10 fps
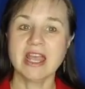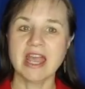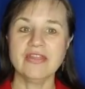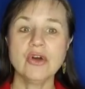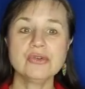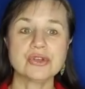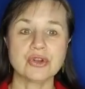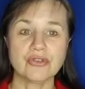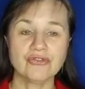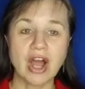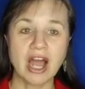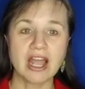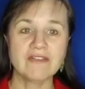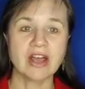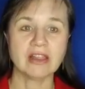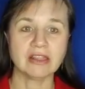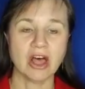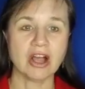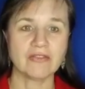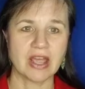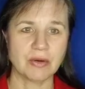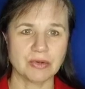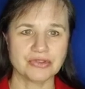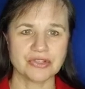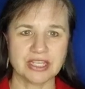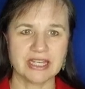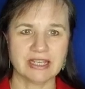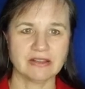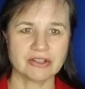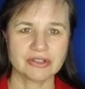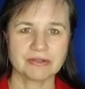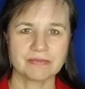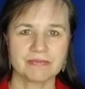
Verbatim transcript: And those are your five long vowels in English.